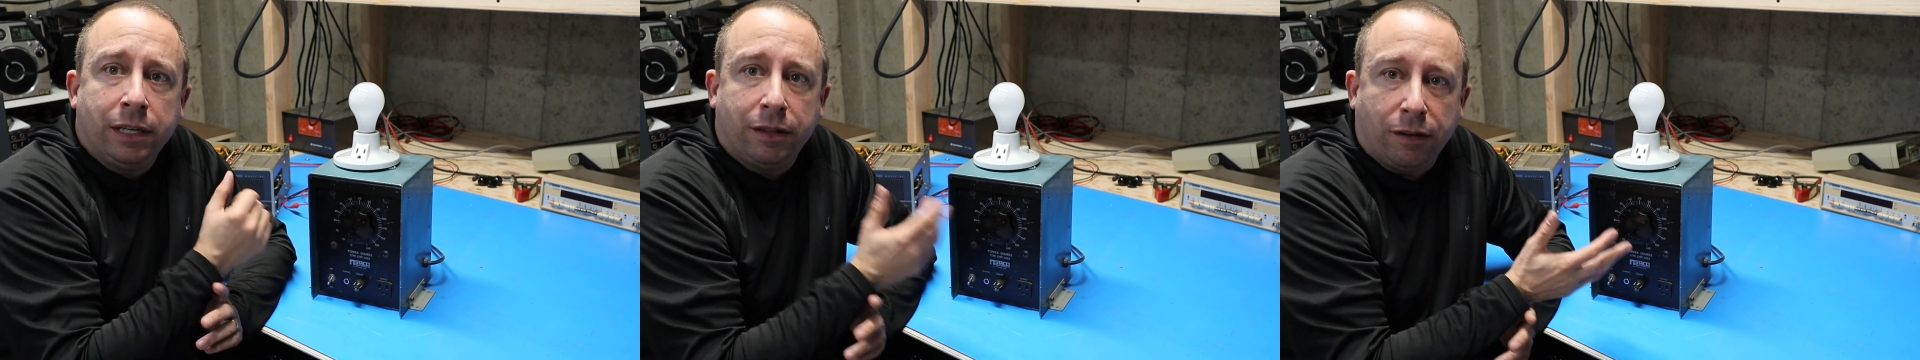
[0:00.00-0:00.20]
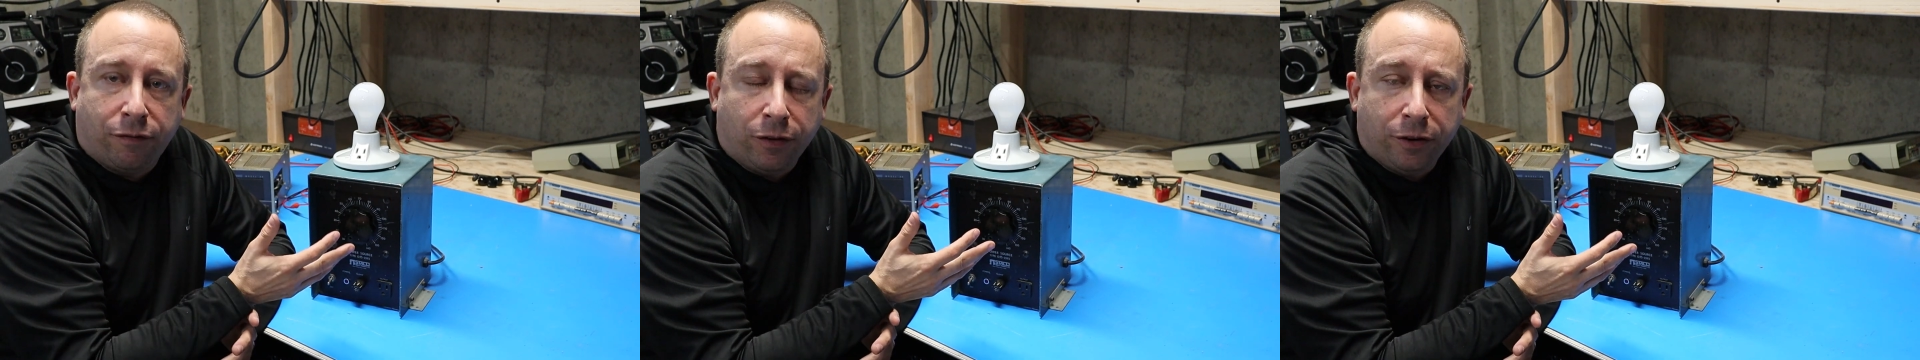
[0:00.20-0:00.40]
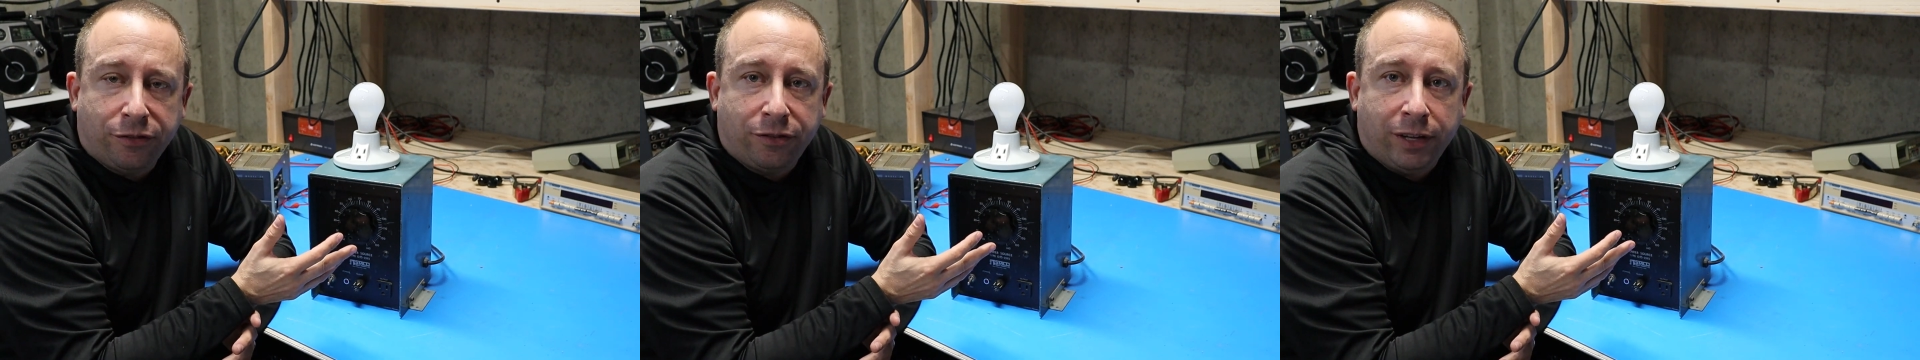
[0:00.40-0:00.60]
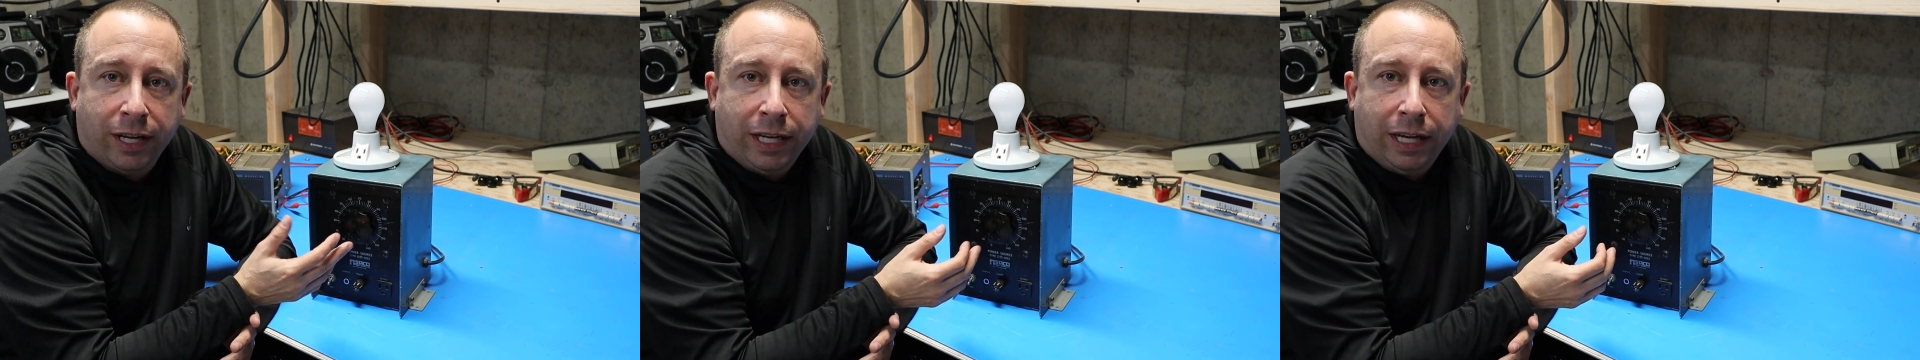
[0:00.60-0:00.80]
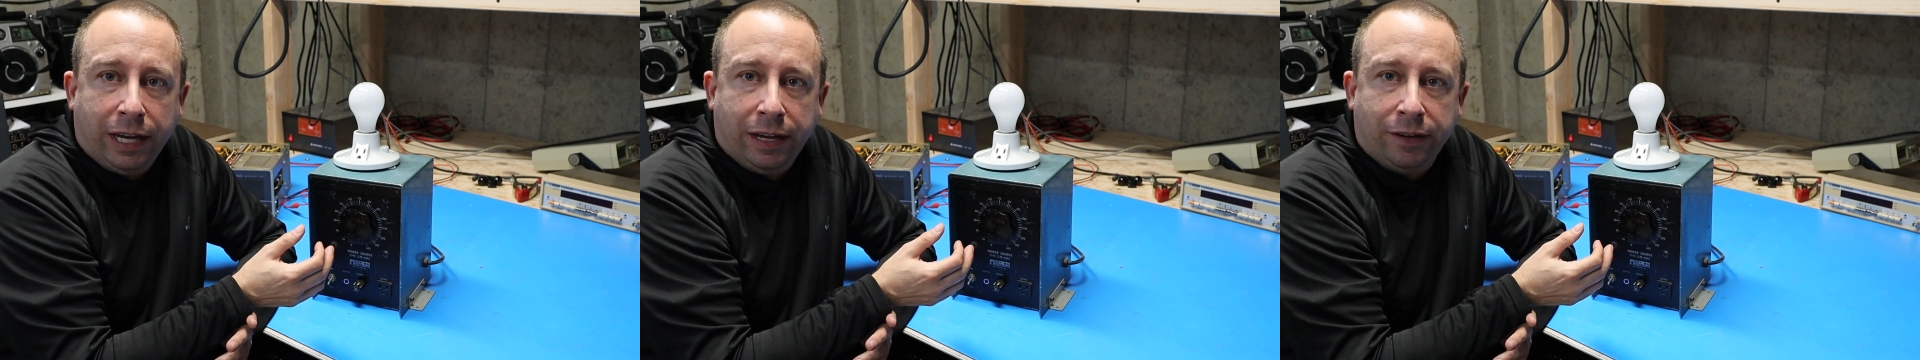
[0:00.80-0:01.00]
The first
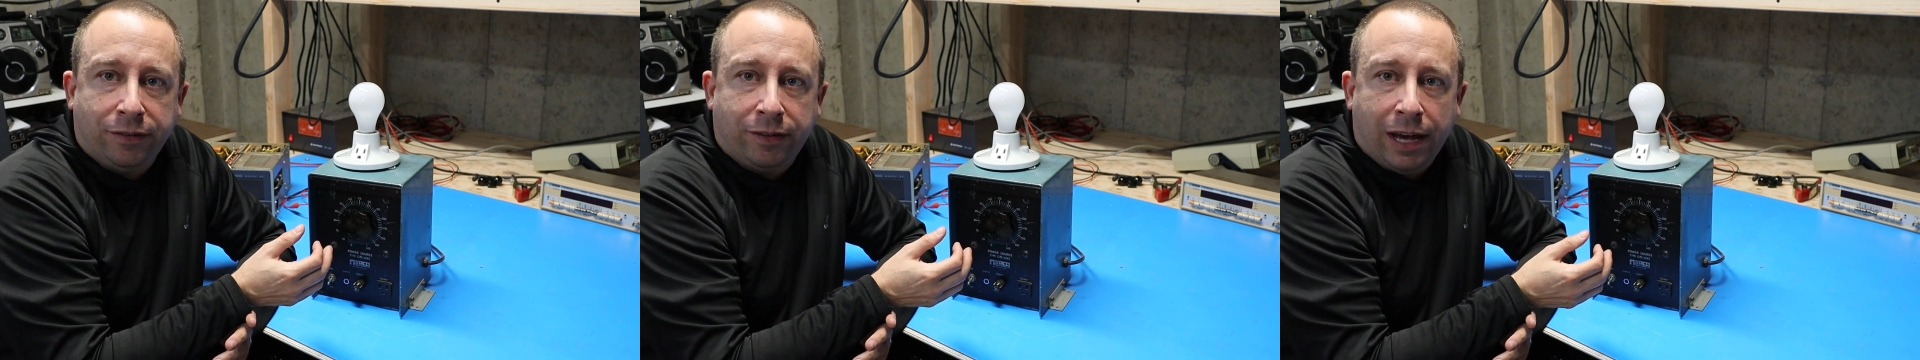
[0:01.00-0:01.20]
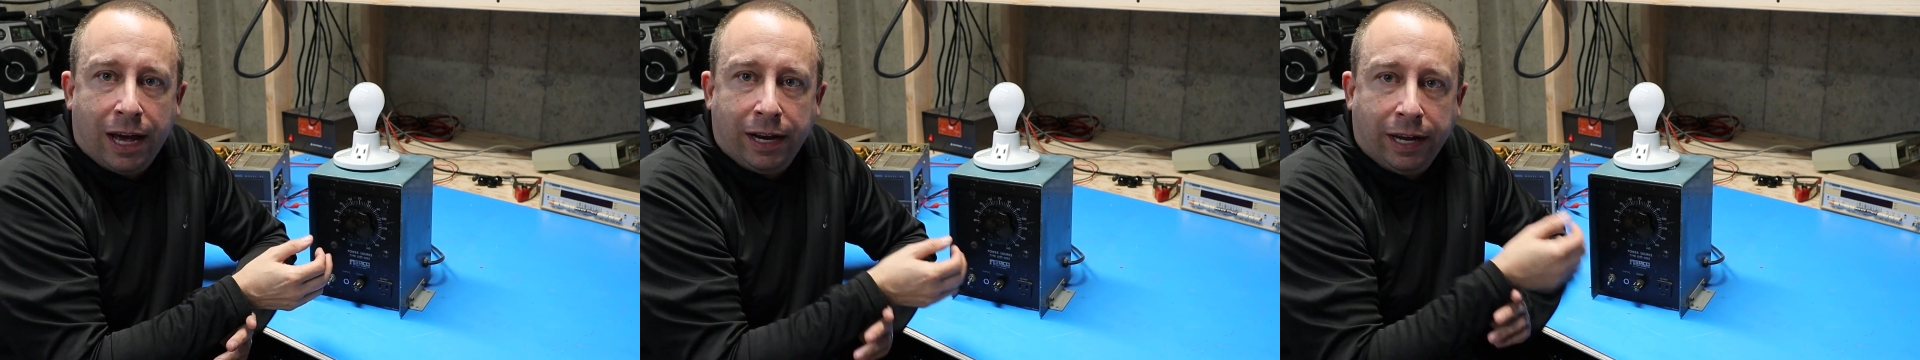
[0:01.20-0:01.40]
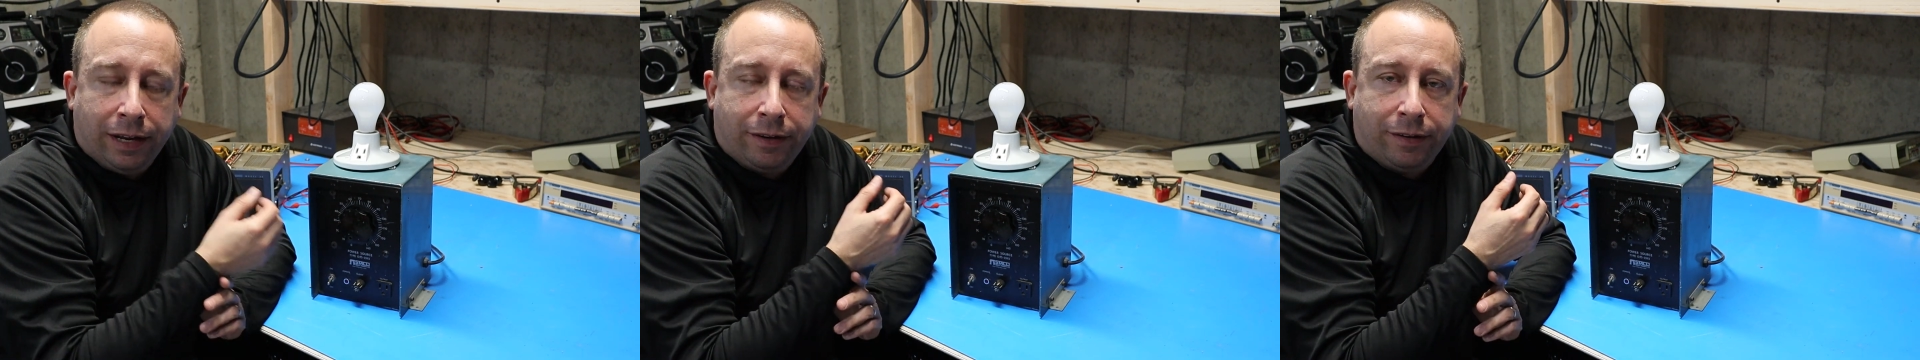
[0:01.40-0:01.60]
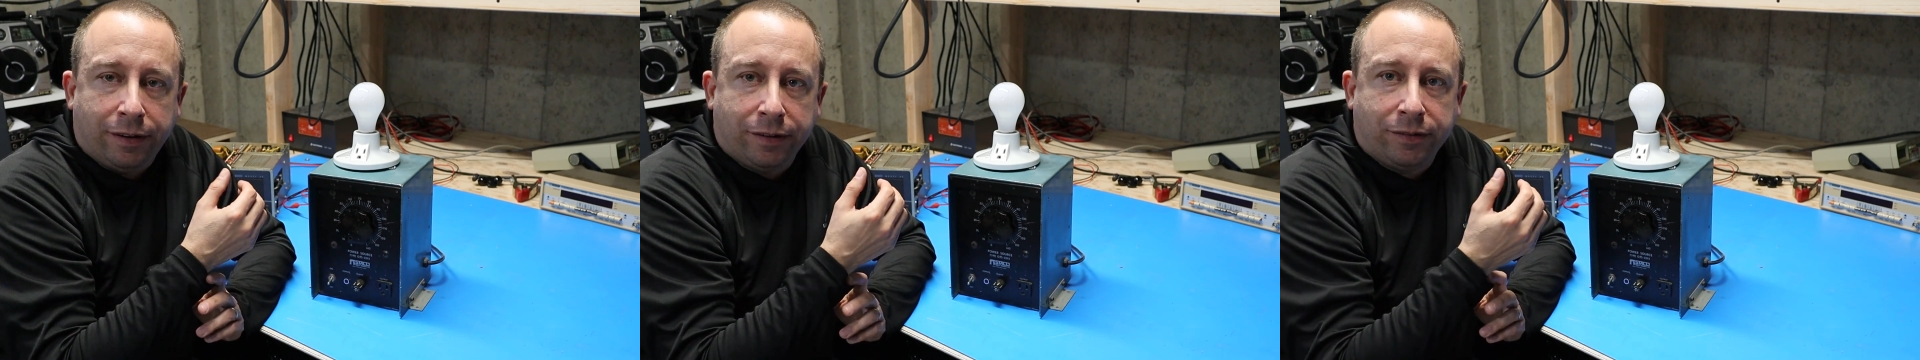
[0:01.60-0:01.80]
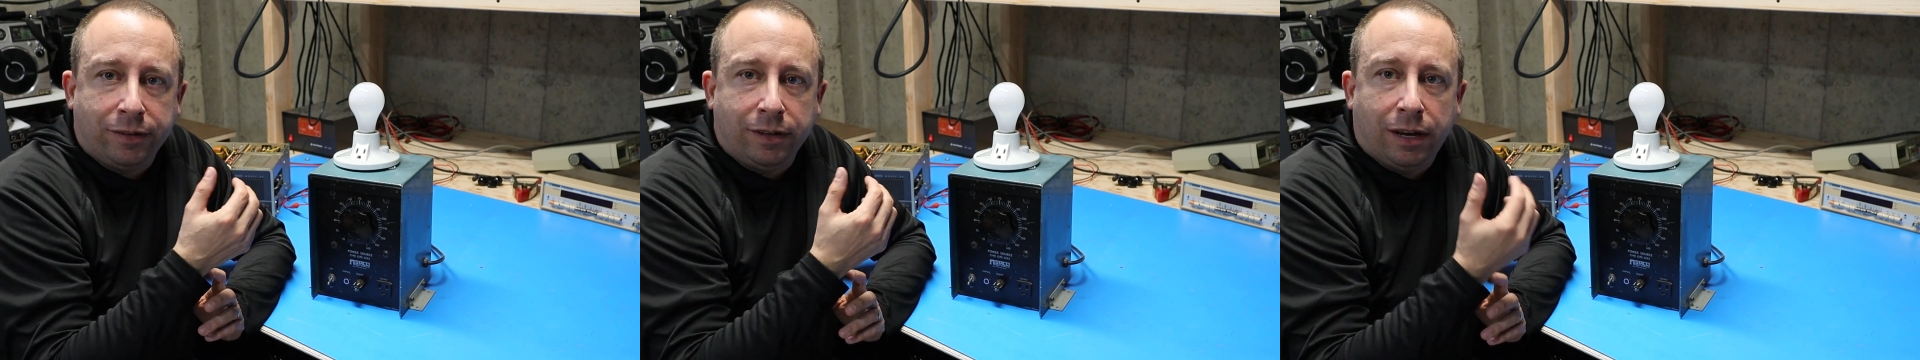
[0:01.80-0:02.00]
thing is that it
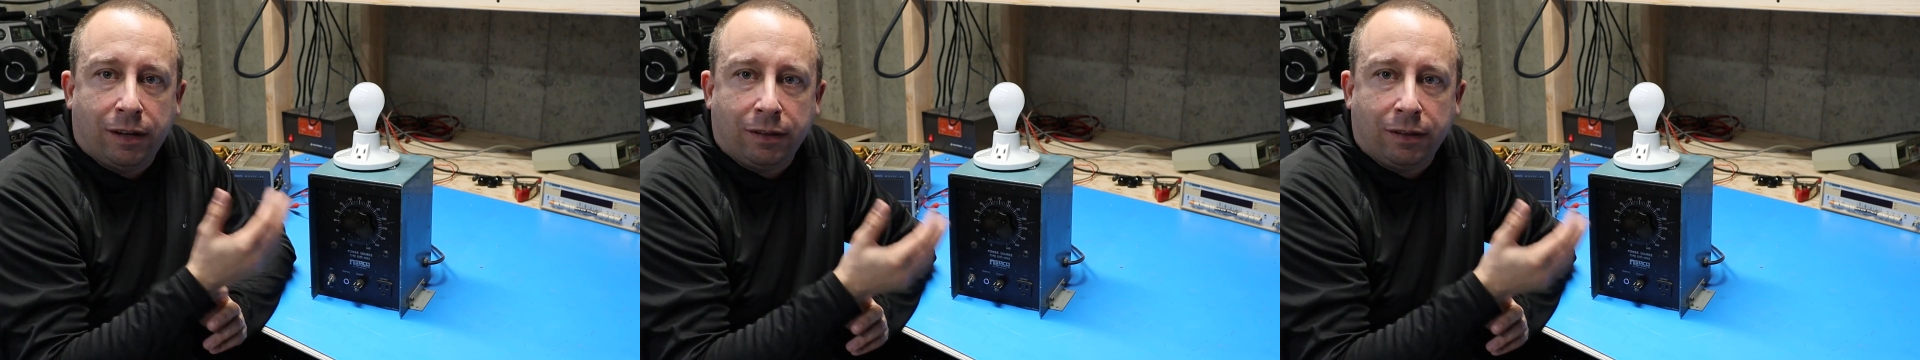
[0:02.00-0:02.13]
doesn't